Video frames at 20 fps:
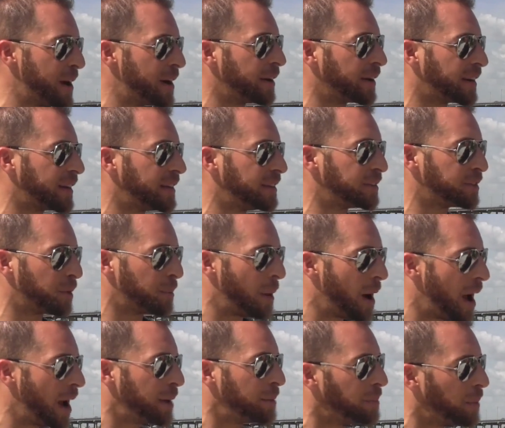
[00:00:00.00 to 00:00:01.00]
Americans are
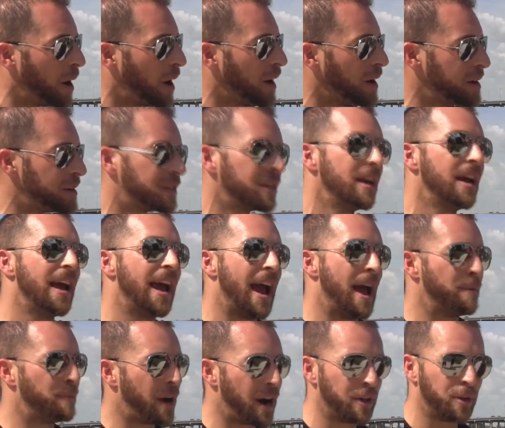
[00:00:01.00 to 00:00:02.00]
behind bars.
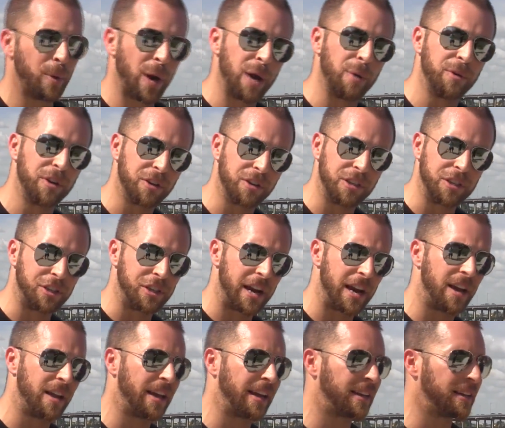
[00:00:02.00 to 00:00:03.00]
And by the way, when you're in
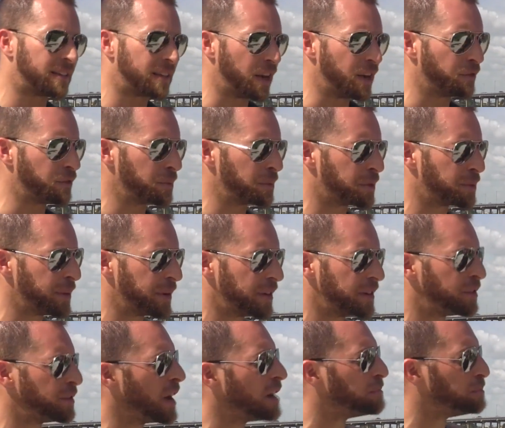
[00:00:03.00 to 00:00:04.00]
jail, I can tell you from
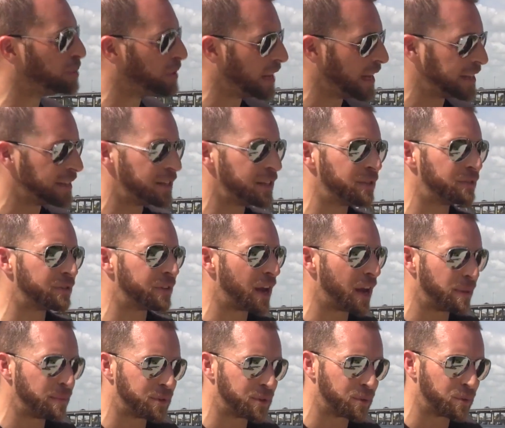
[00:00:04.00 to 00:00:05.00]
experience, you have plenty of
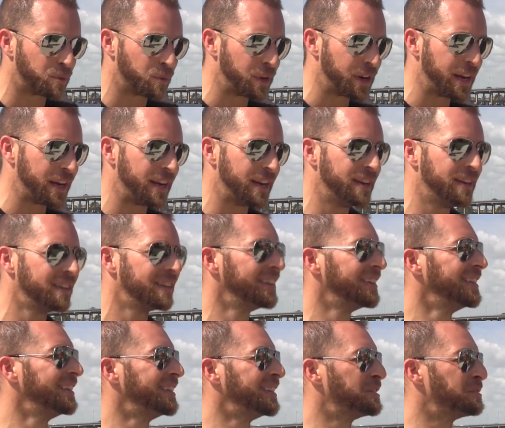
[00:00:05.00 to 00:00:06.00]
time to read
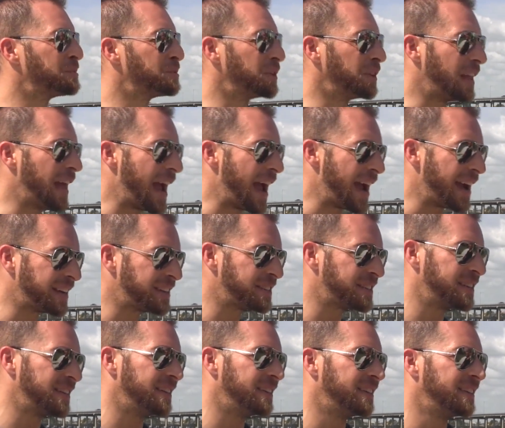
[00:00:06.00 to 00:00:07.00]
and
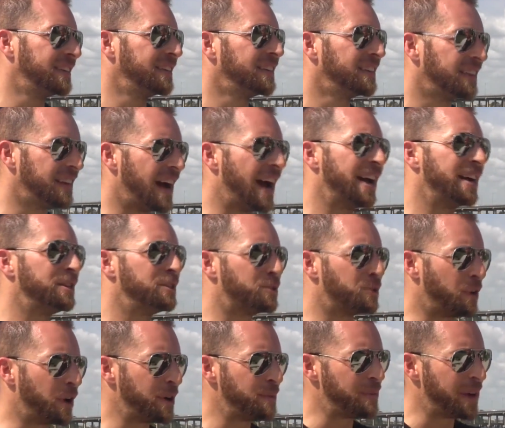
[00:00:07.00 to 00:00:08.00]
relax. And I
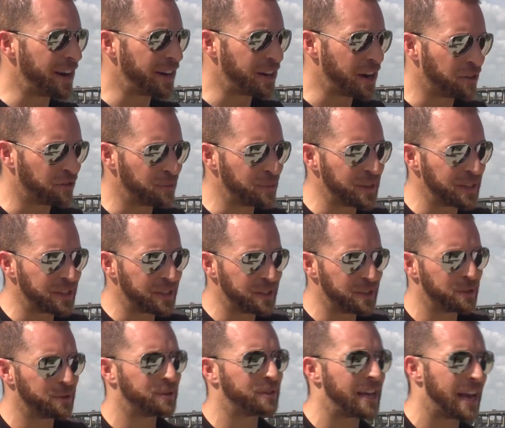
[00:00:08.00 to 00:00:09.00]
enjoyed my
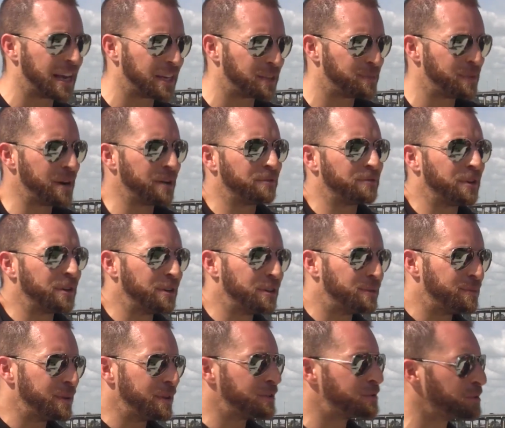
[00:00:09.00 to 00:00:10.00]
government-induced,
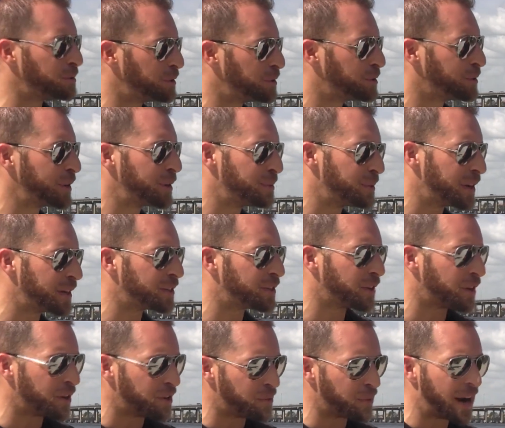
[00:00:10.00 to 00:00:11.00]
taxpayer-funded spiritual retreat when I
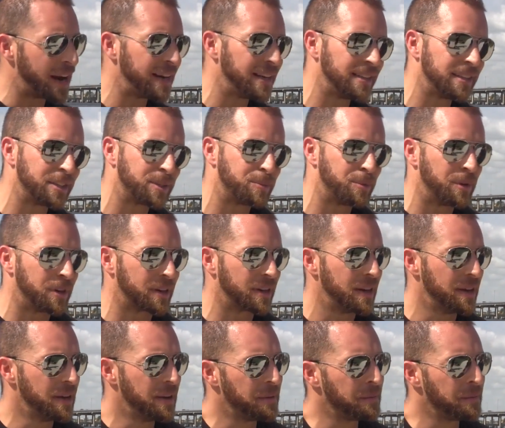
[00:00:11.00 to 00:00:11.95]
started writing this book.